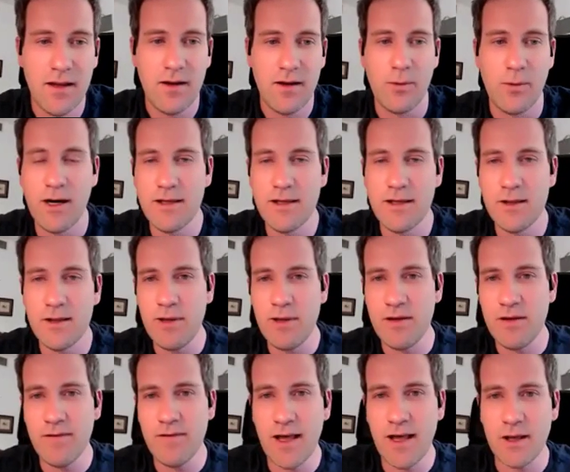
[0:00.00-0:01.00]
where are the
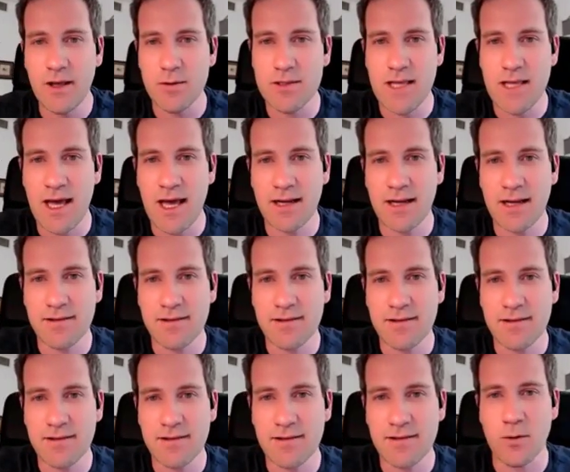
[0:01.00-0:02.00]
p-values at?
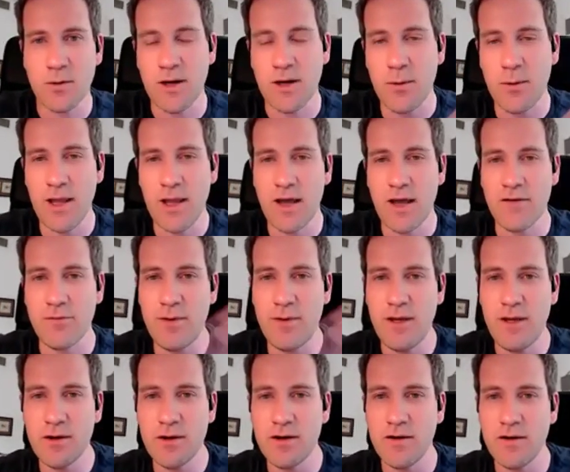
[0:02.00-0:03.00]
Now we have p
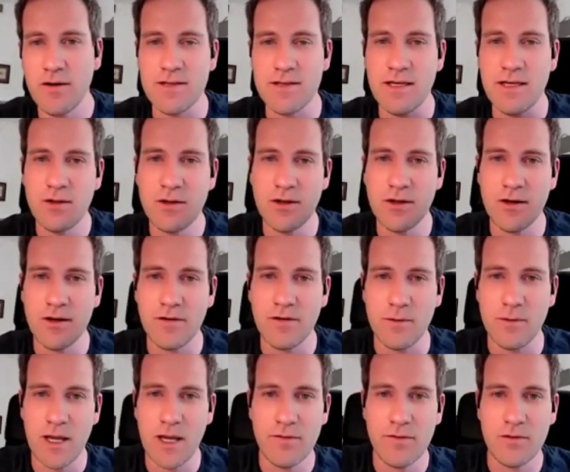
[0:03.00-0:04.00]
curve, z curve, we
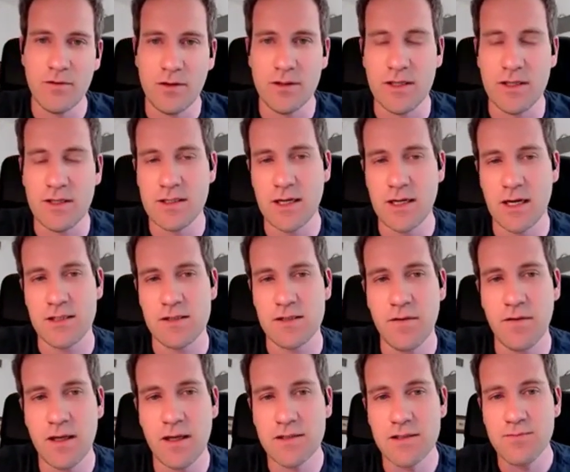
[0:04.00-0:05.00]
have all these kinds of
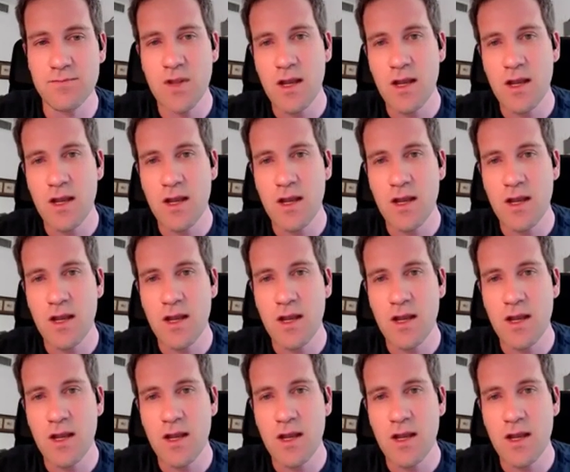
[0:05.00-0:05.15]
things.